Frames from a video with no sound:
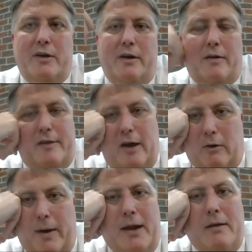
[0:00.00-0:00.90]
going to
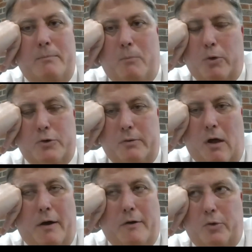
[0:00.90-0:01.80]
accelerate. Moore's
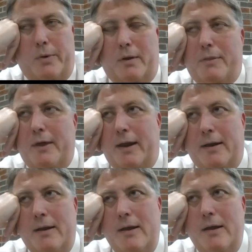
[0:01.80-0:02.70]
law is a real thing.